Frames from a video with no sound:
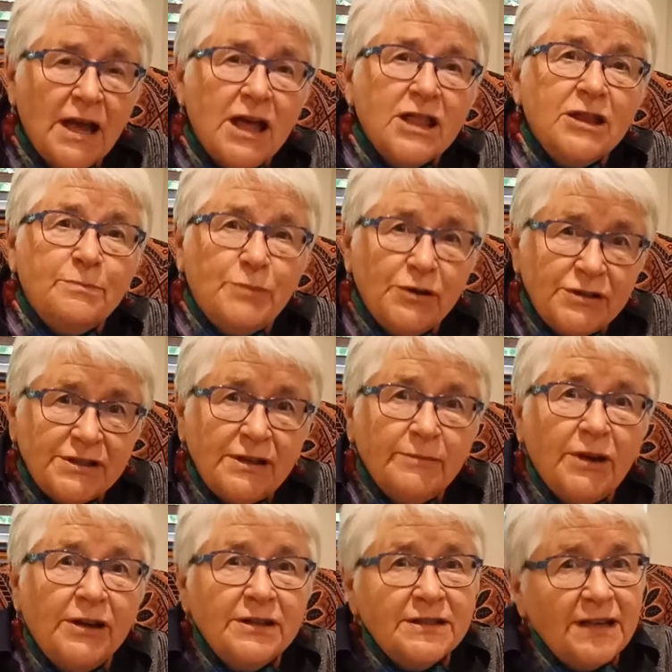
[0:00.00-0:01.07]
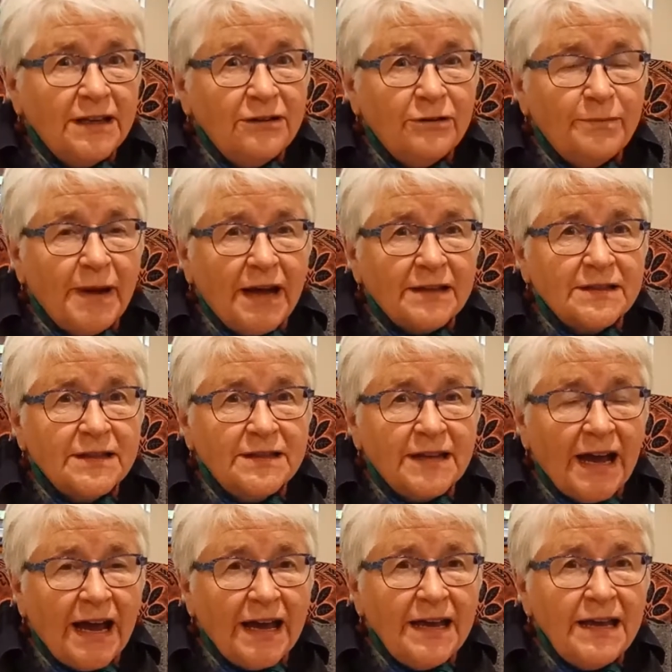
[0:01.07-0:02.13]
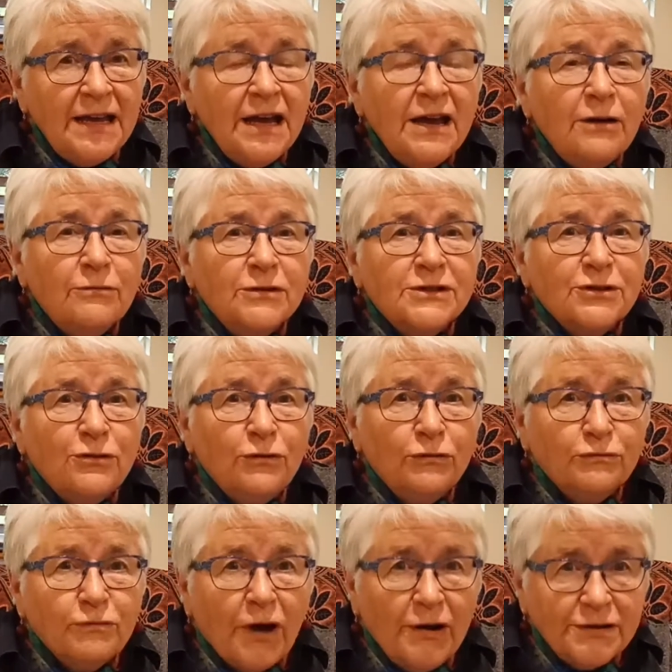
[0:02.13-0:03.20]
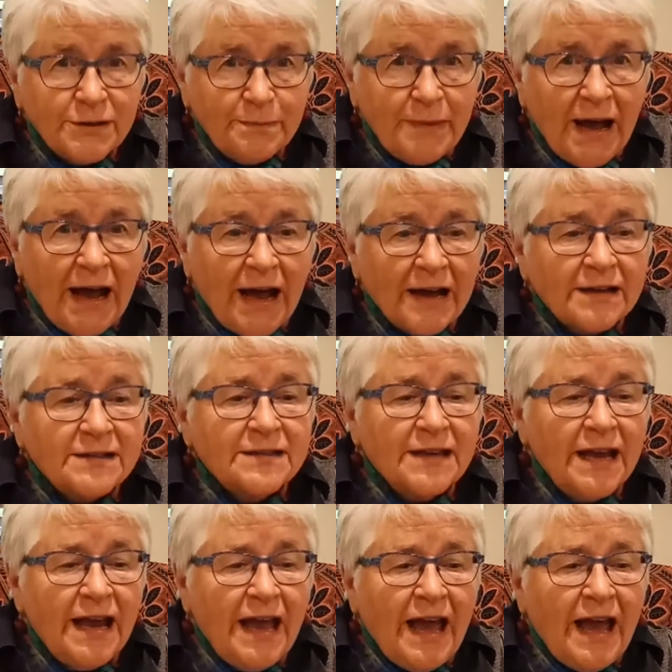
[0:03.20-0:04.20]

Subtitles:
The person I'm going to tell you about today was called Rosa Parks,